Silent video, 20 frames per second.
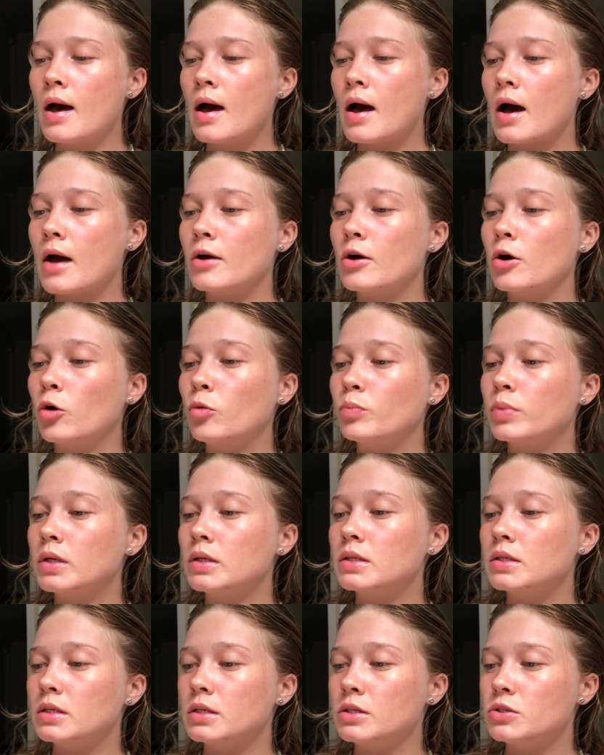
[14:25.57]
I
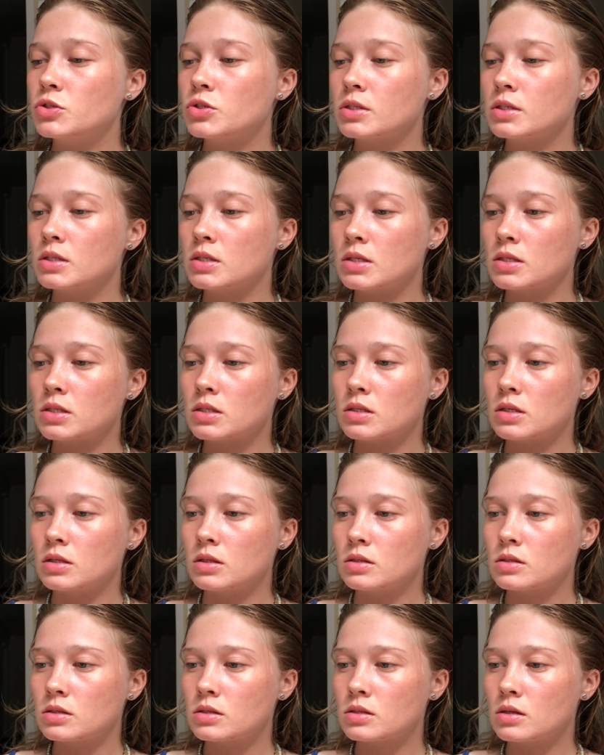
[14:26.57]
opened each
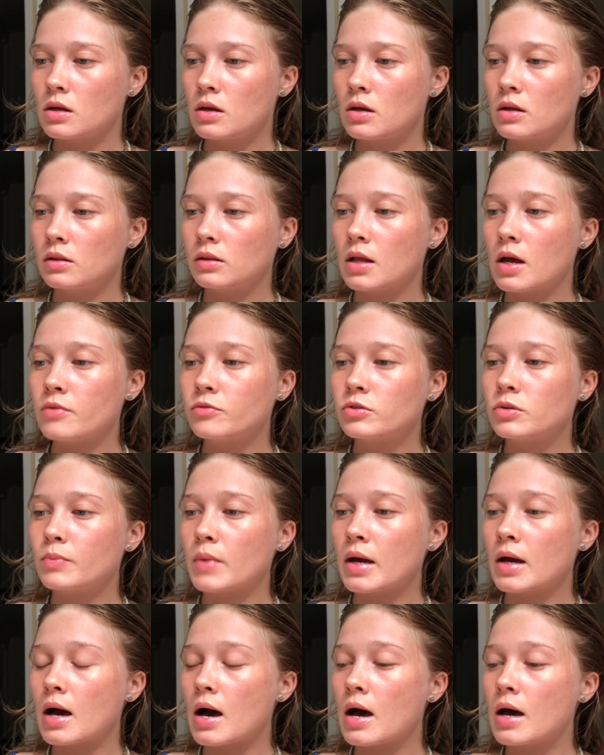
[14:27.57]
existence, left
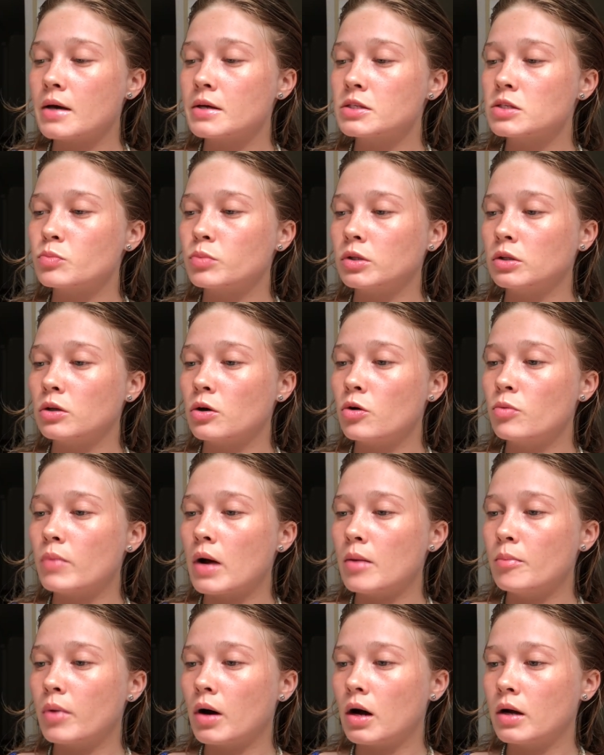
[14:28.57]
my eyes below my
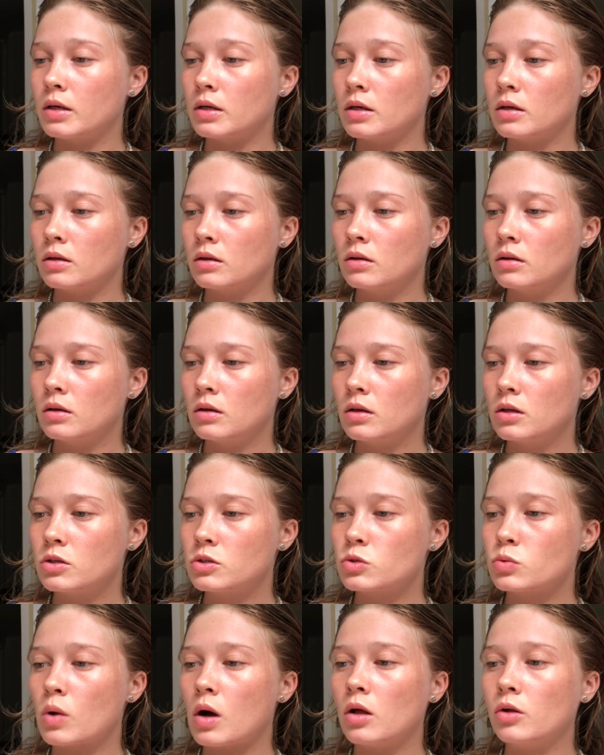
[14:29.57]
body,
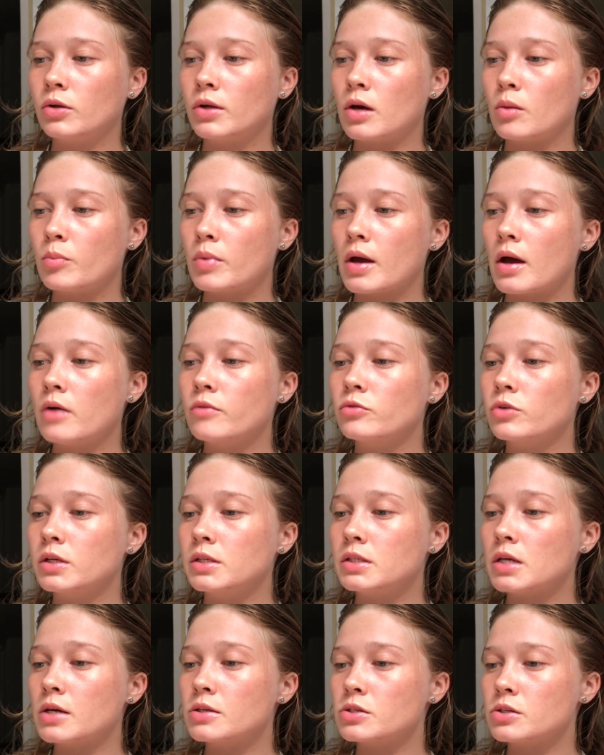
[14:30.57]
swallowed up every
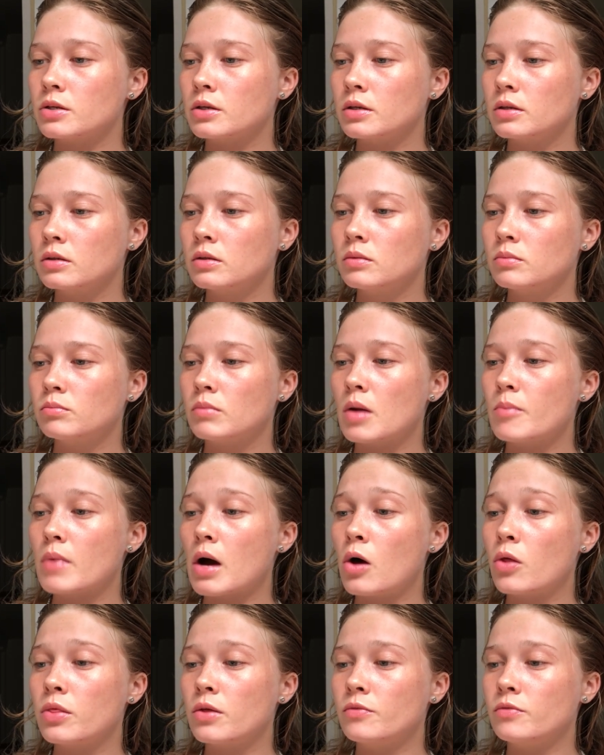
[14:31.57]
desert, my
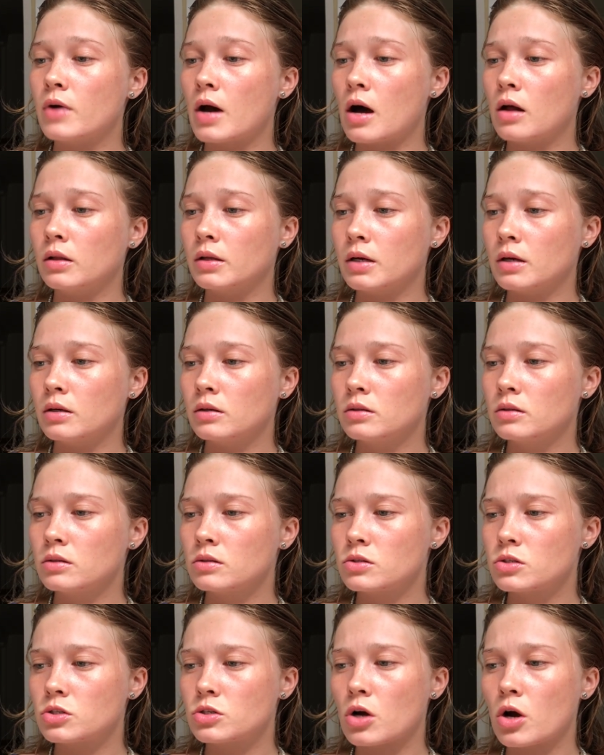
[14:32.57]
mouth a valley,
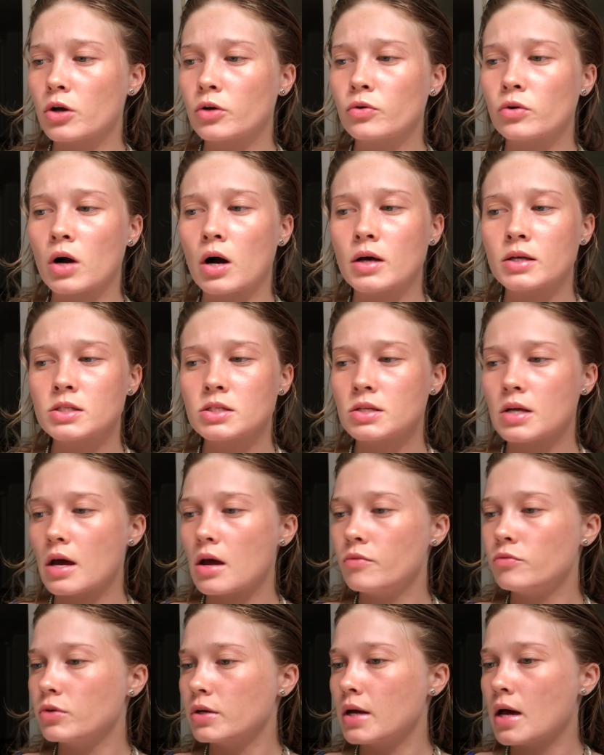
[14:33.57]
star-crossed
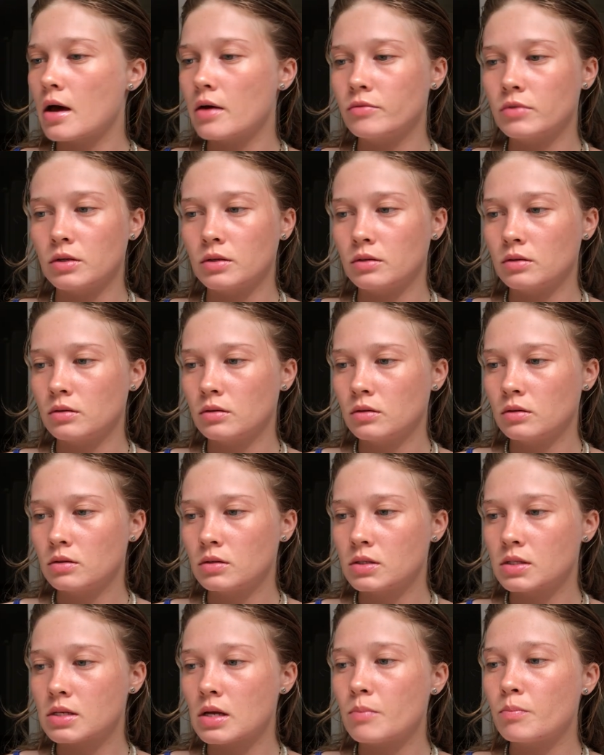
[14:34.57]
every heaven,
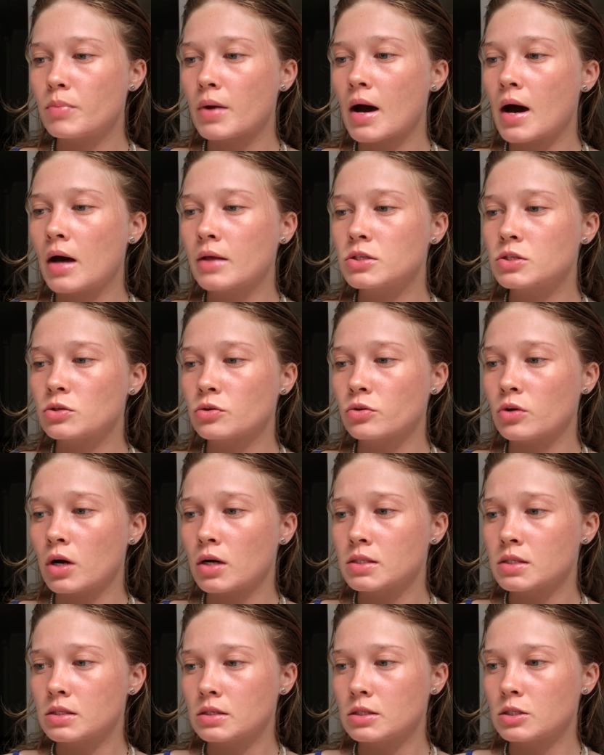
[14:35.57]
sent paths
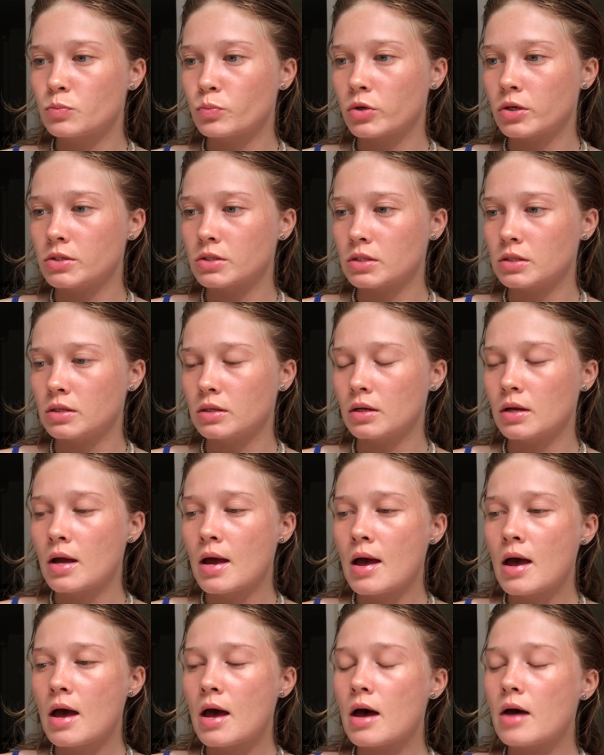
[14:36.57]
across this prison,
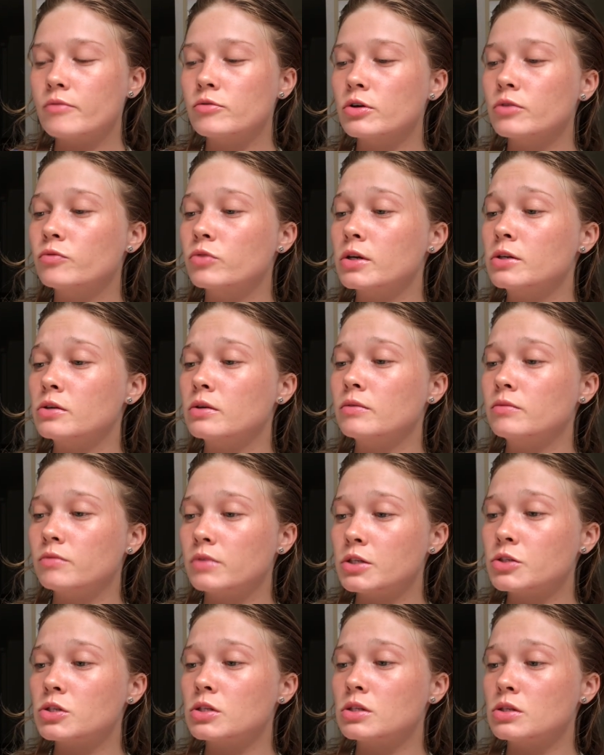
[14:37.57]
every
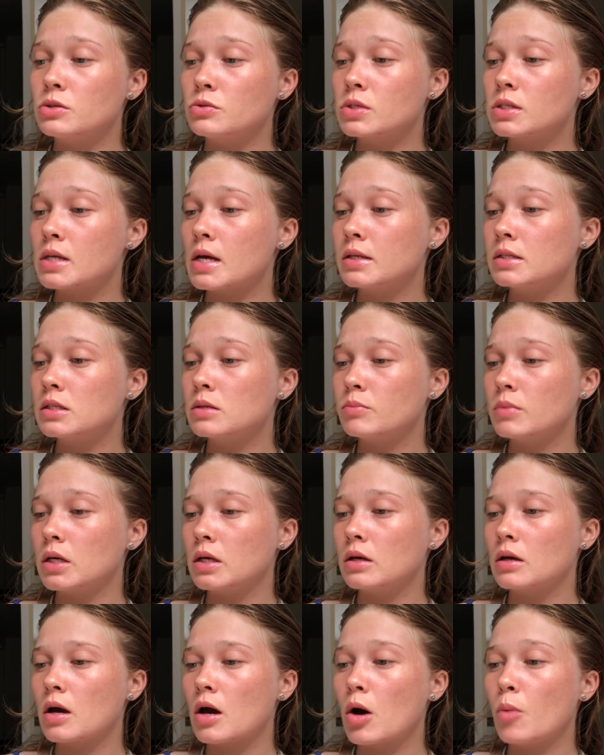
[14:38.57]
vision you said to
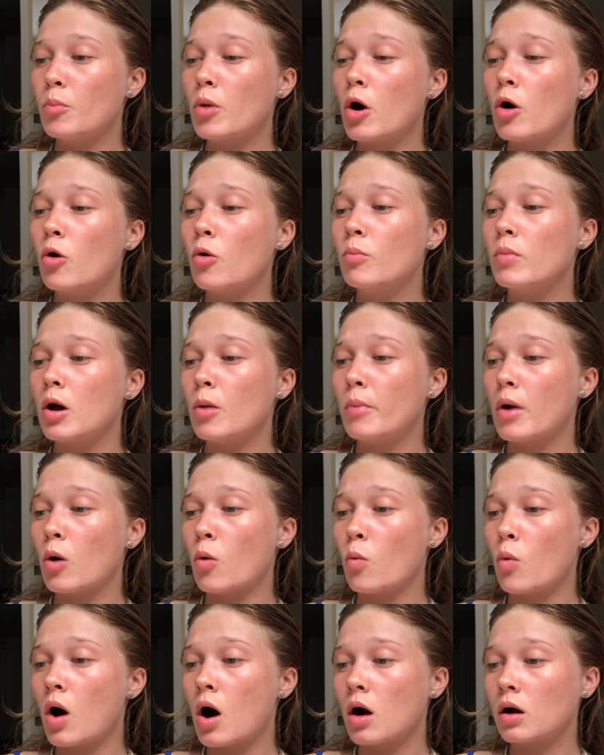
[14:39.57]
me, a poem about
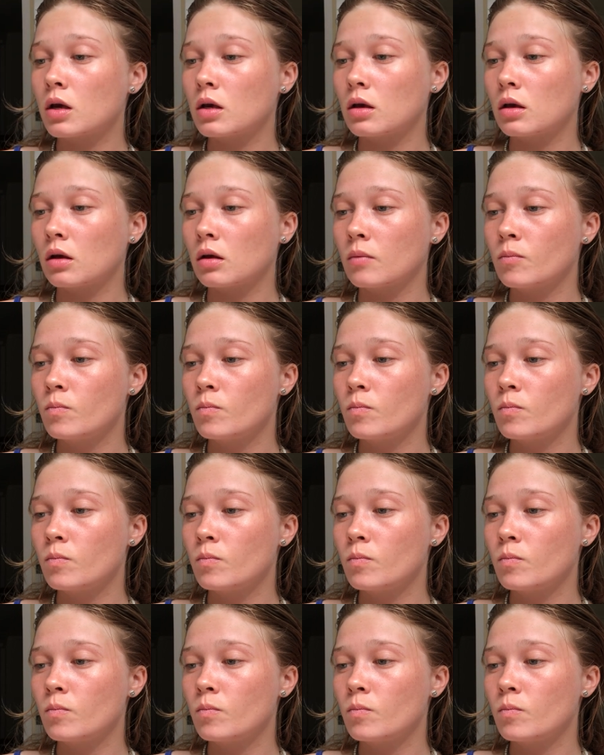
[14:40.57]
walking.